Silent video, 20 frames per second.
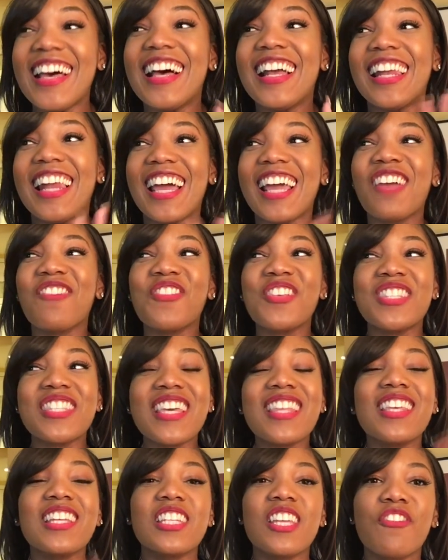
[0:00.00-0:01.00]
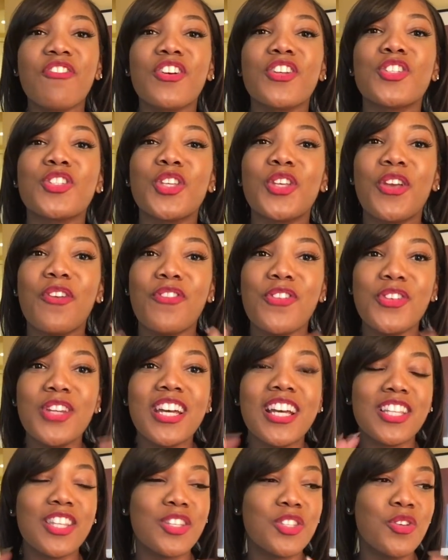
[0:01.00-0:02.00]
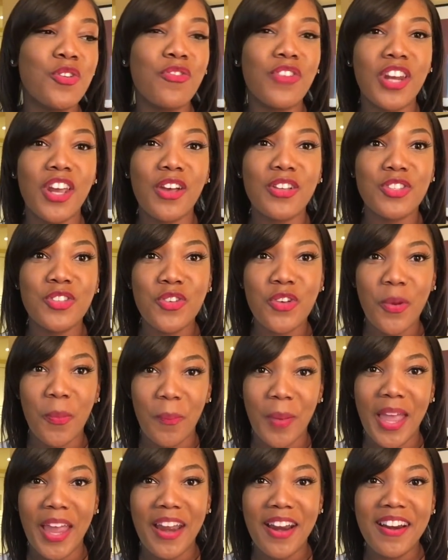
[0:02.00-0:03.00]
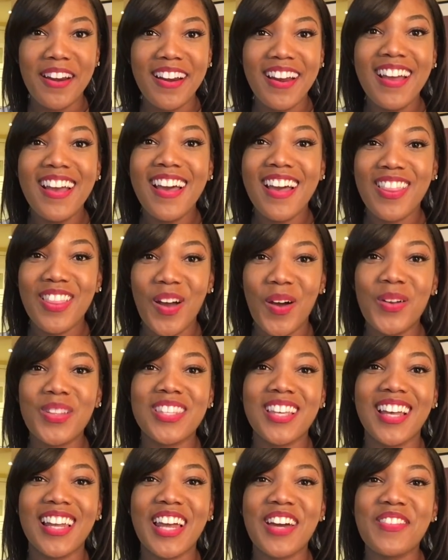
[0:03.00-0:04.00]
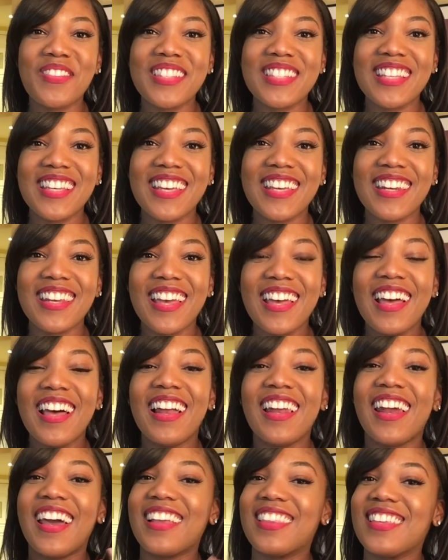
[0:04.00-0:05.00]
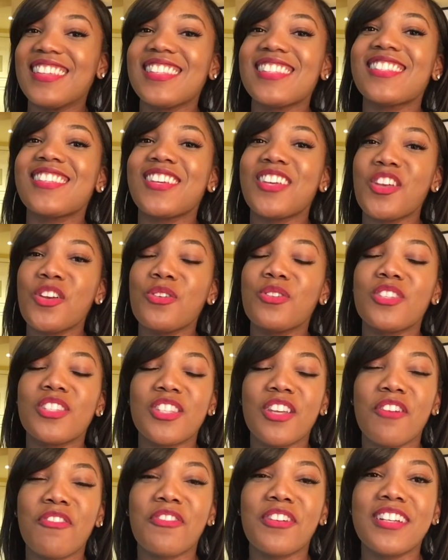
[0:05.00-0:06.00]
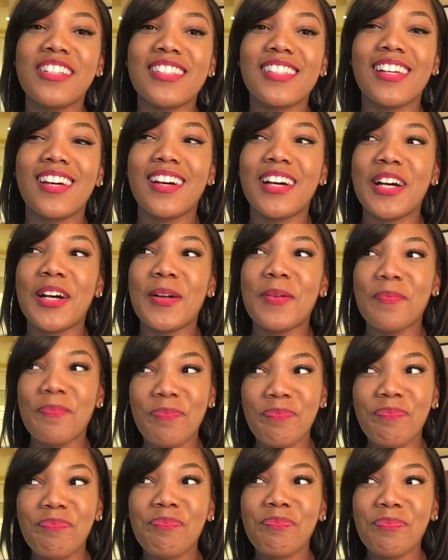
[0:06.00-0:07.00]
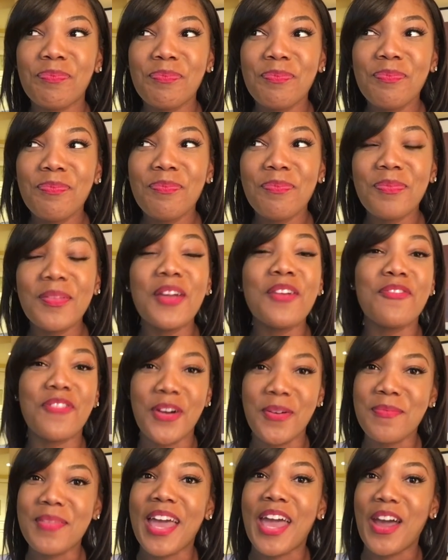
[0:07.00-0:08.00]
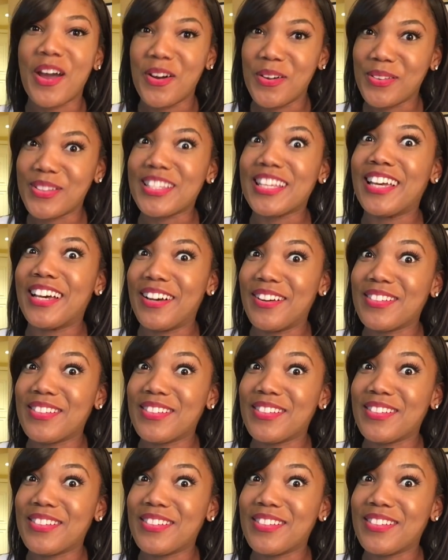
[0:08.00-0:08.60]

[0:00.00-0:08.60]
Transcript: Like, if you see the difference, if you look at the two videos, you compare the hotel I was in, like, this is a huge difference from that hotel.